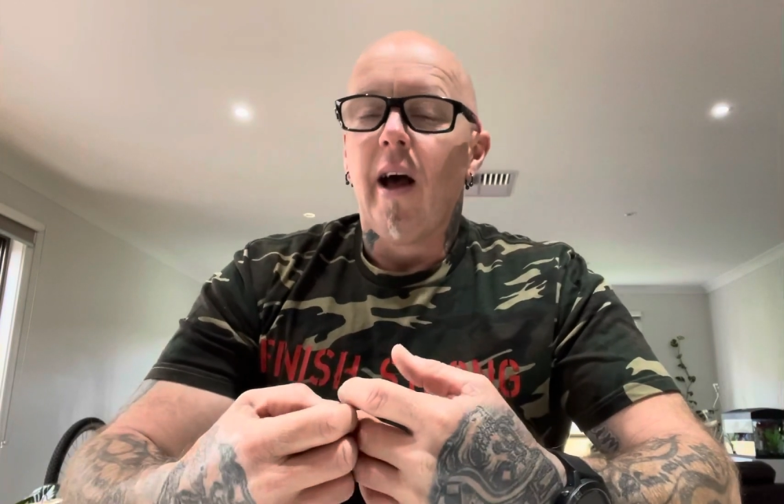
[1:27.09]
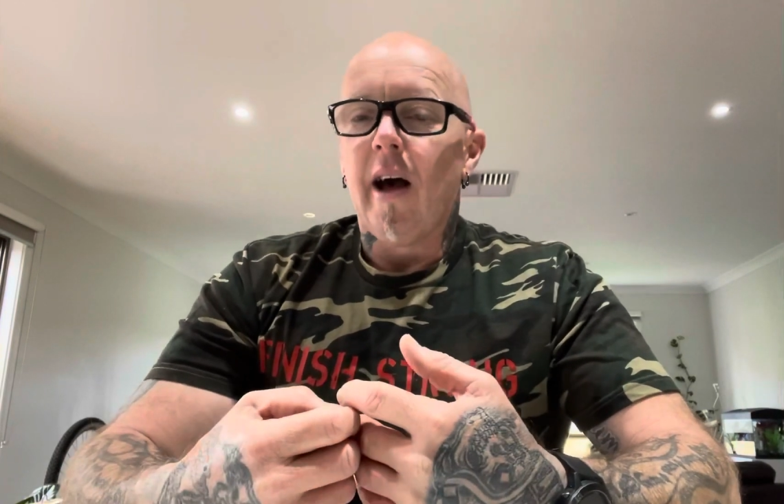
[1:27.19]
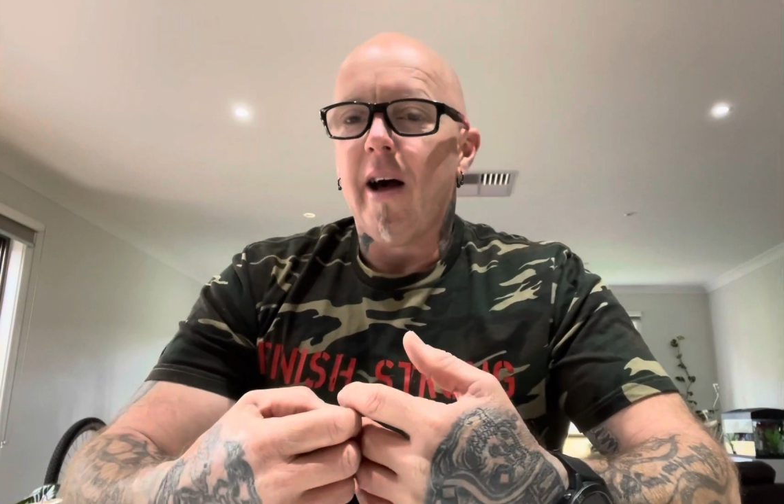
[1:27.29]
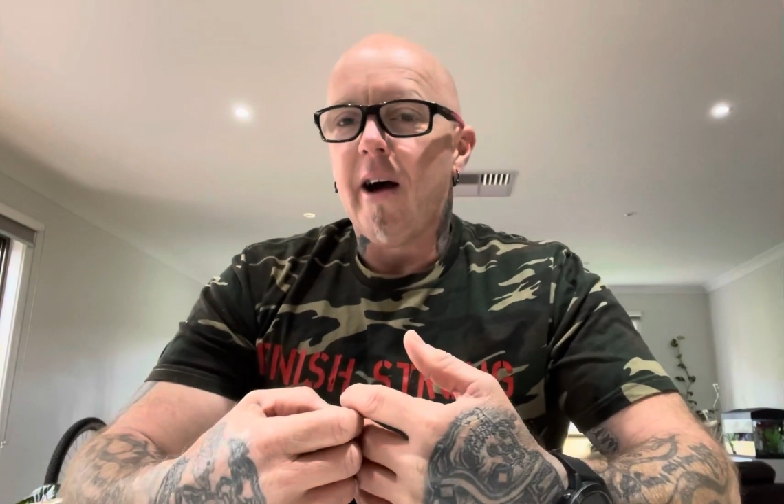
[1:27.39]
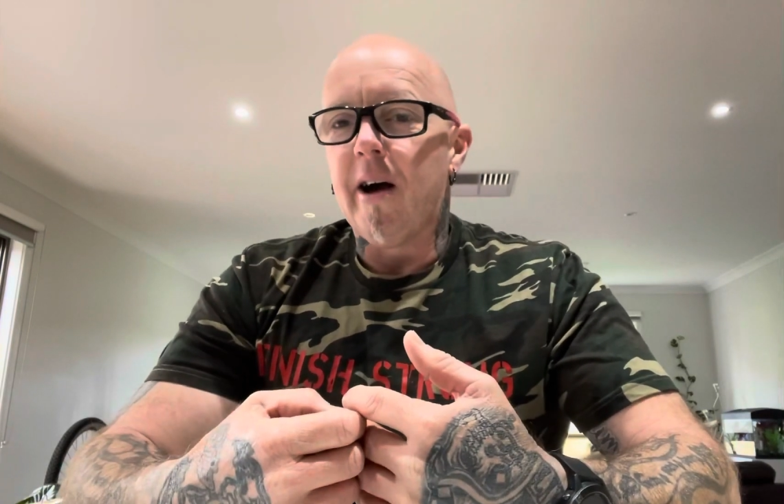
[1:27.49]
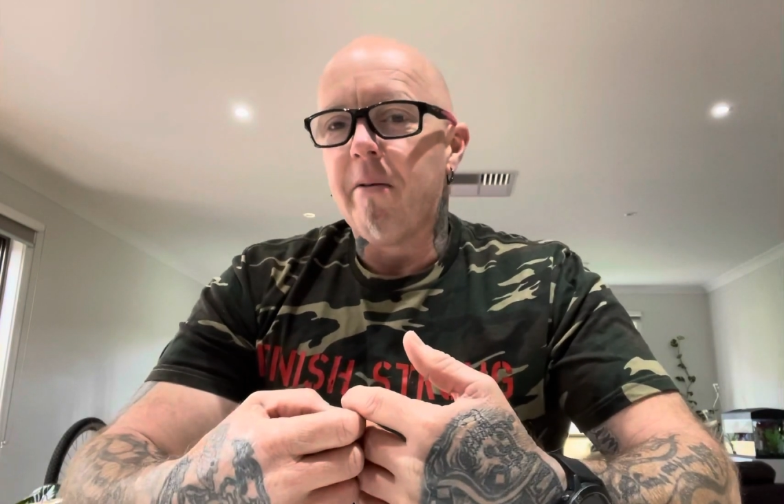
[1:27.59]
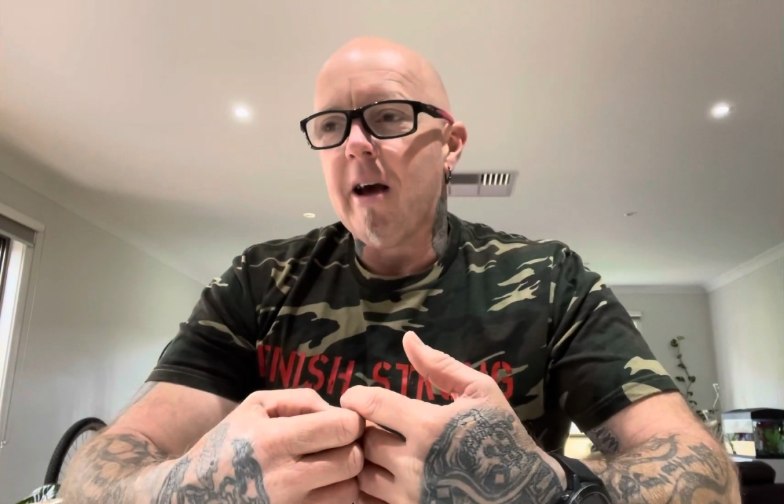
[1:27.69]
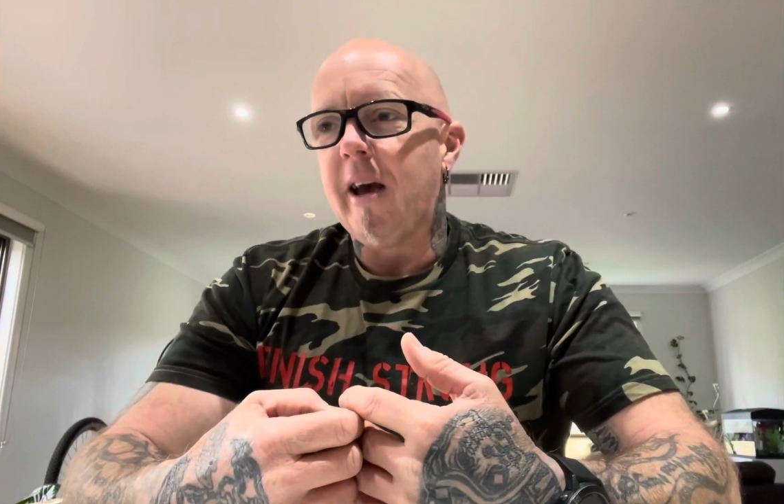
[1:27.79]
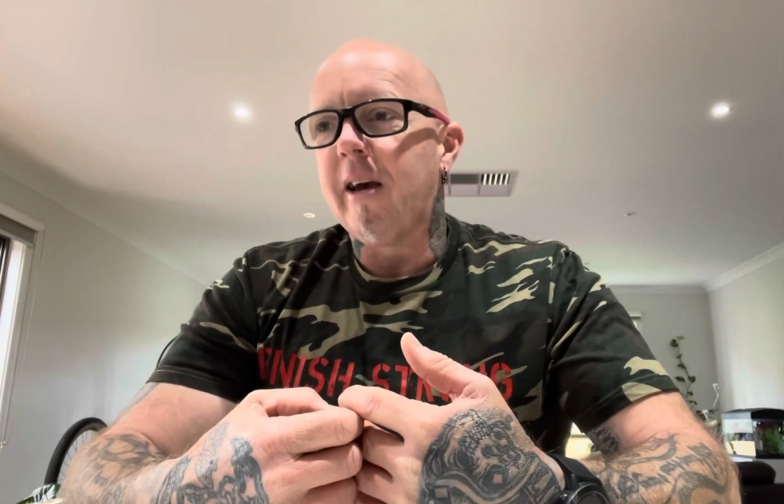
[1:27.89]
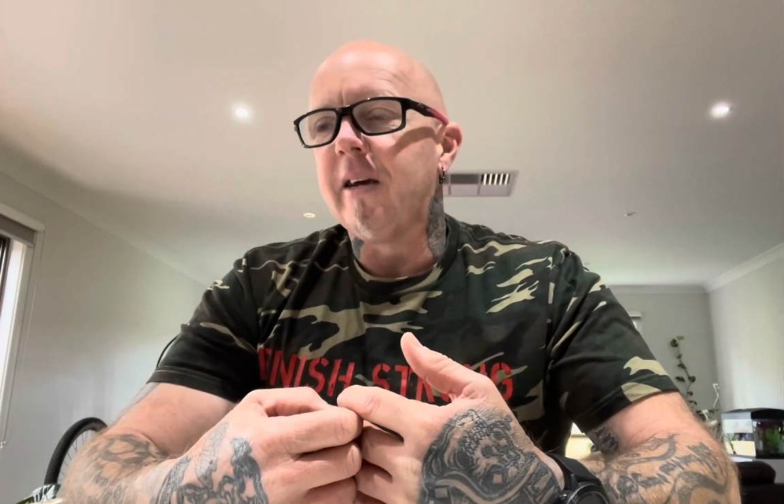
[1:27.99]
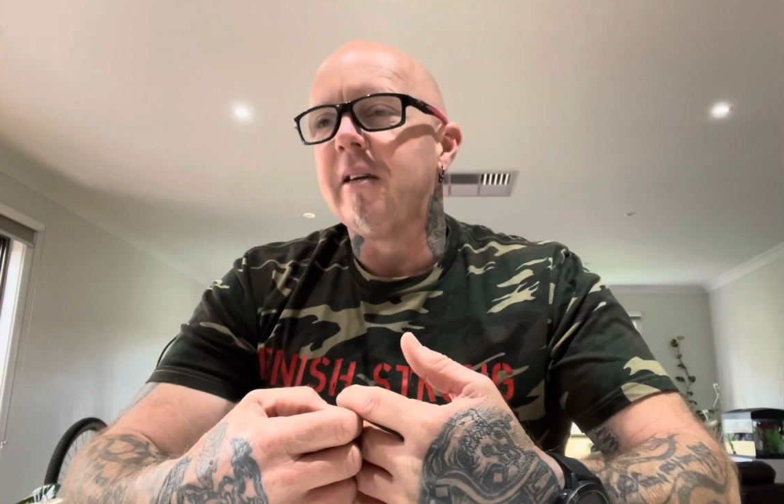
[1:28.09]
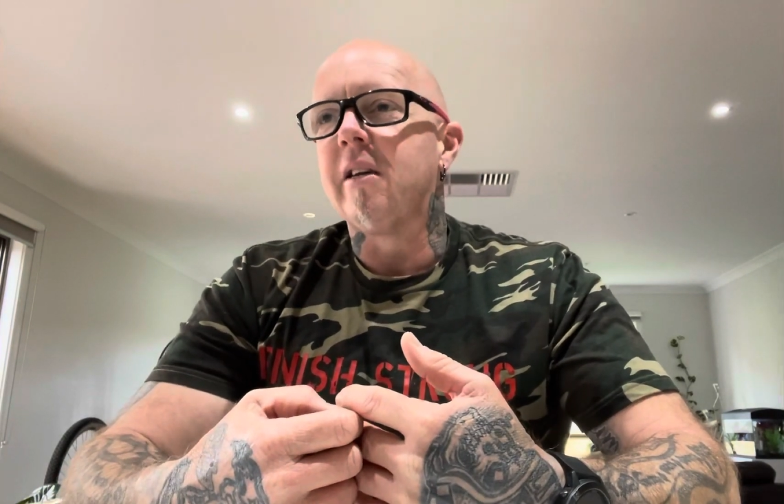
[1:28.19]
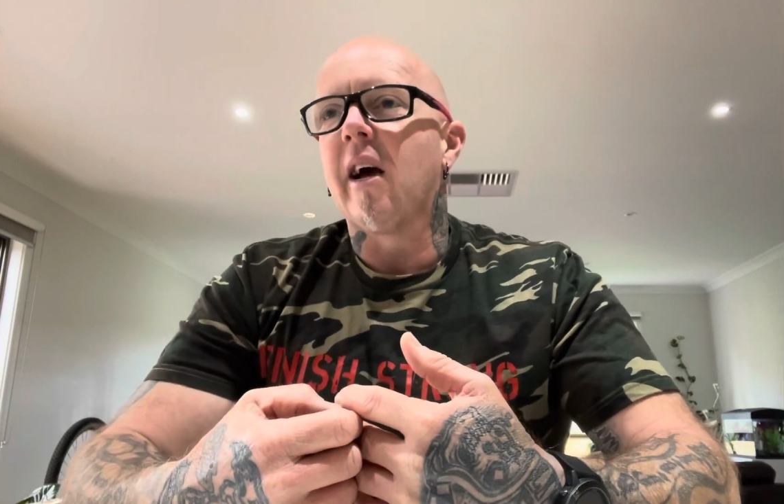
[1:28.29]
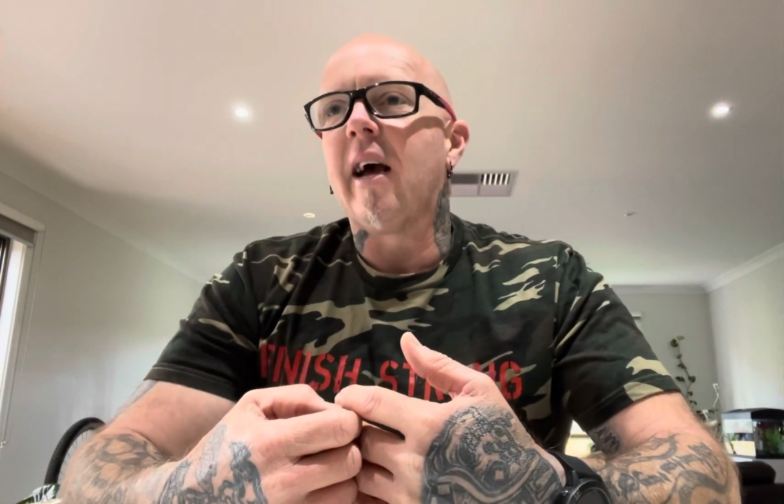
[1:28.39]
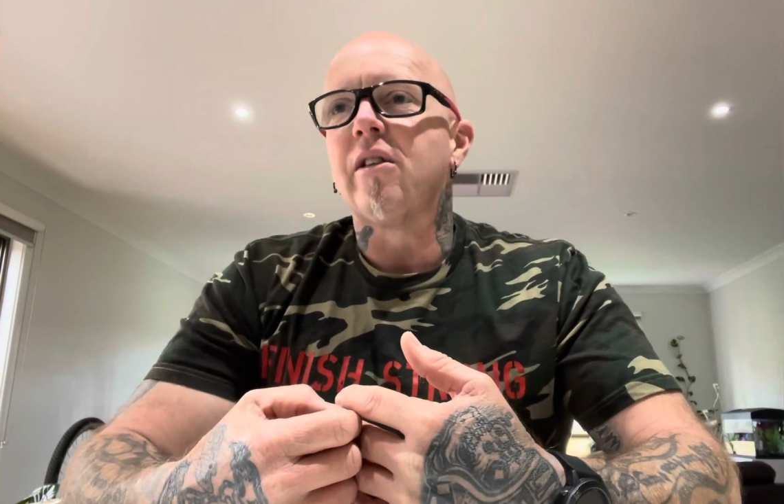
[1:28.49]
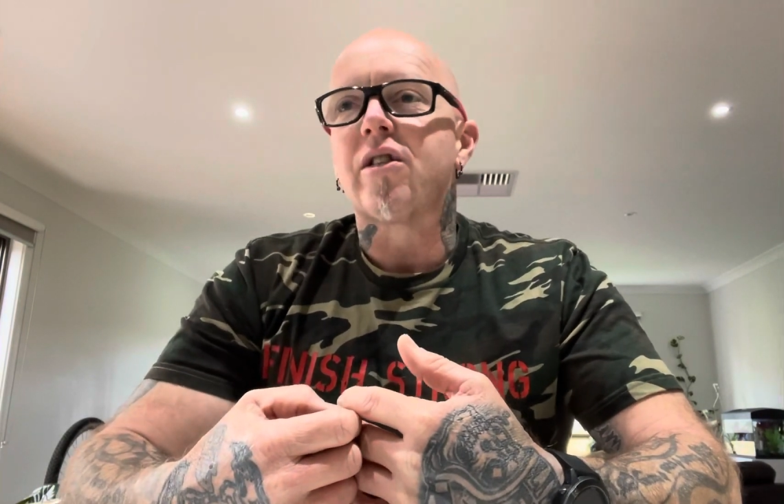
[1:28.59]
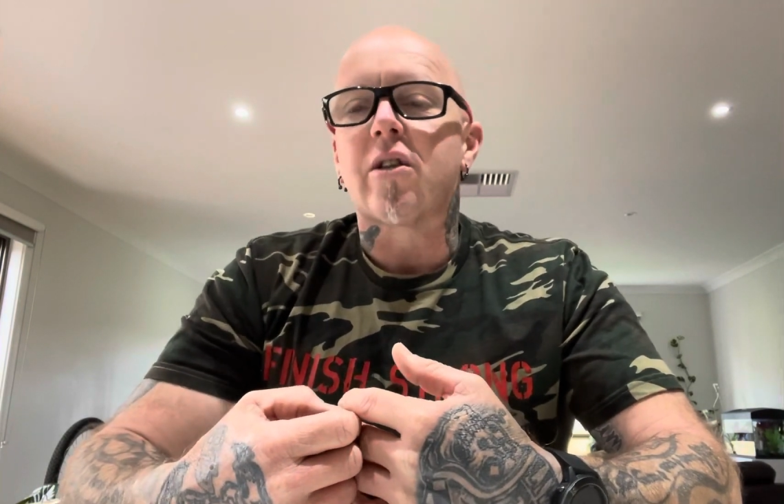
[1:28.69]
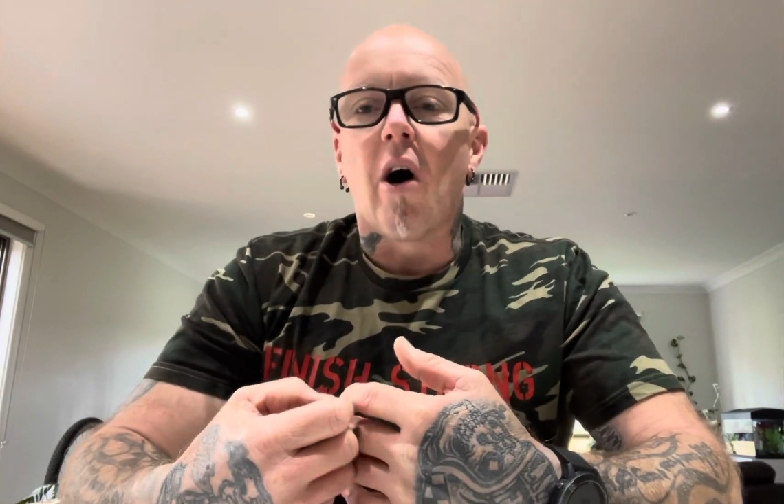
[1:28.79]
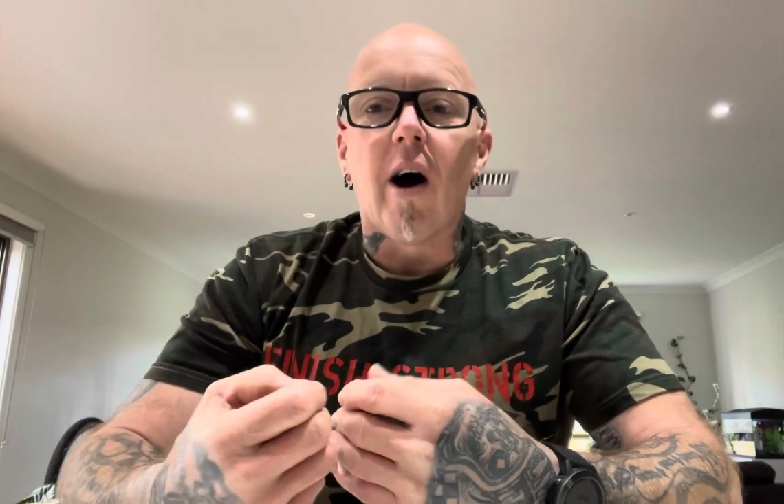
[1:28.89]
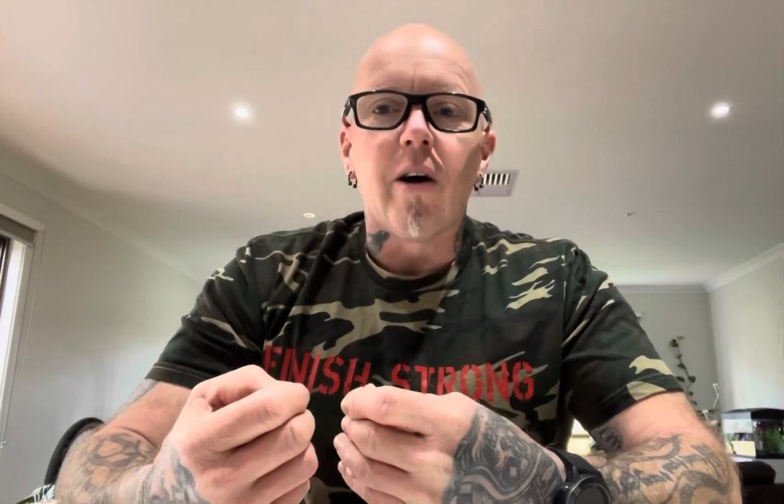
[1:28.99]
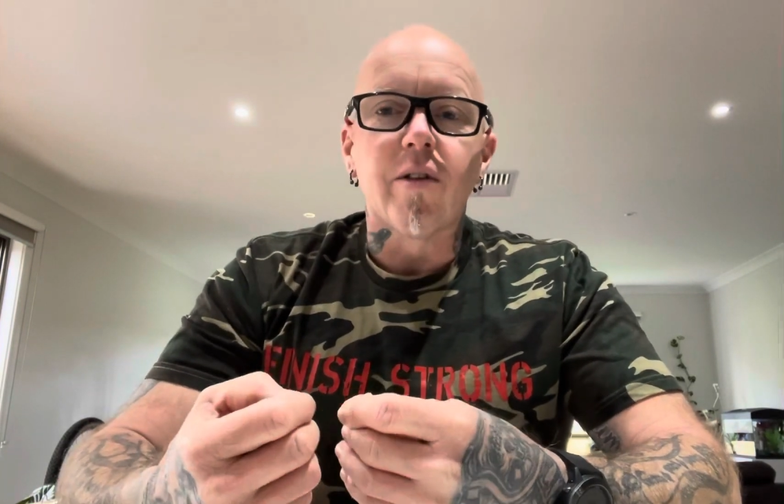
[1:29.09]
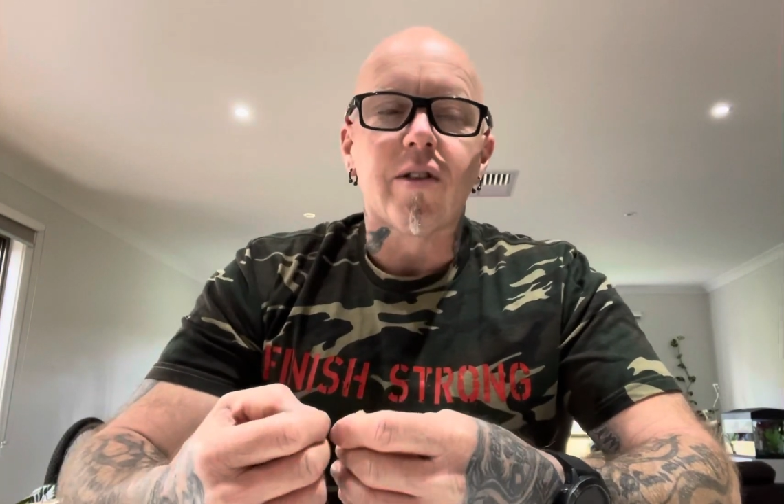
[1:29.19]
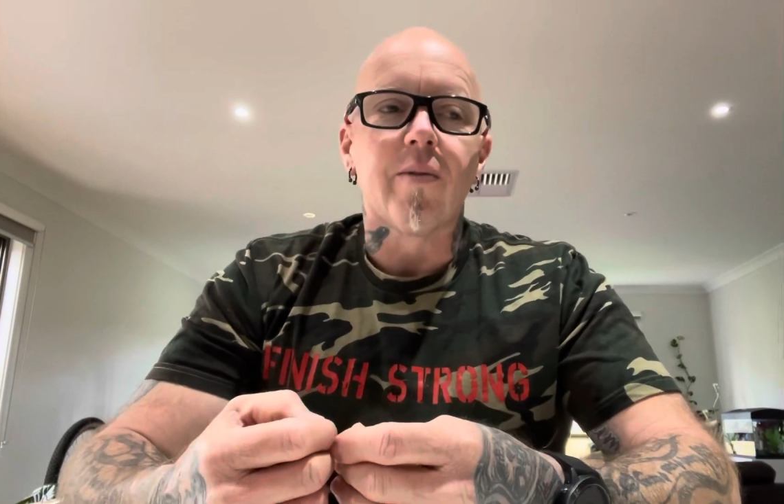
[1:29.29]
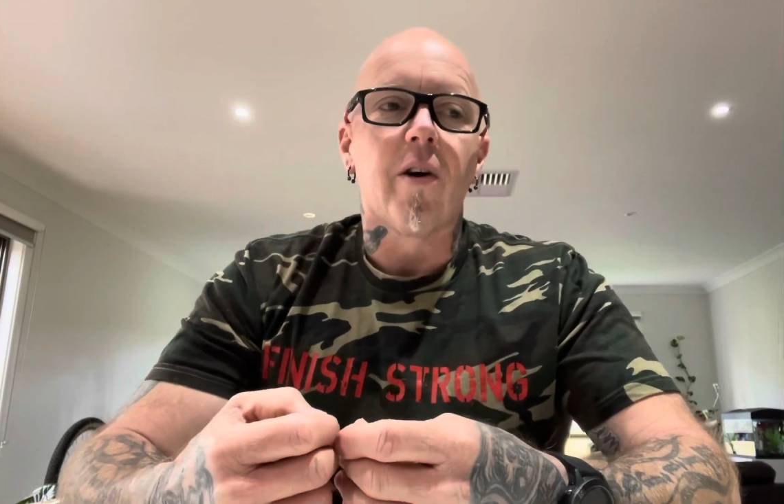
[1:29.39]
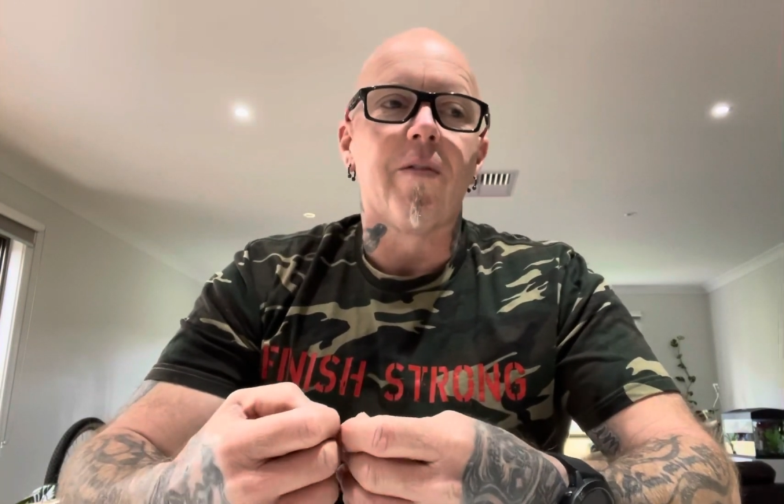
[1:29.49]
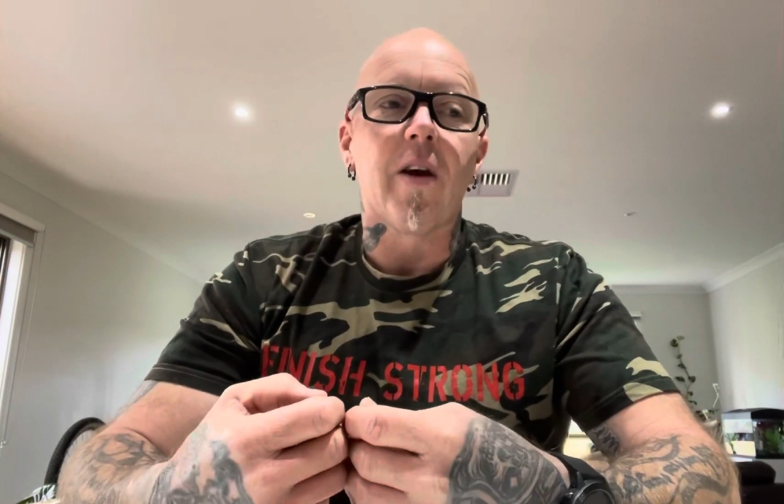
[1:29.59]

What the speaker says: and styles of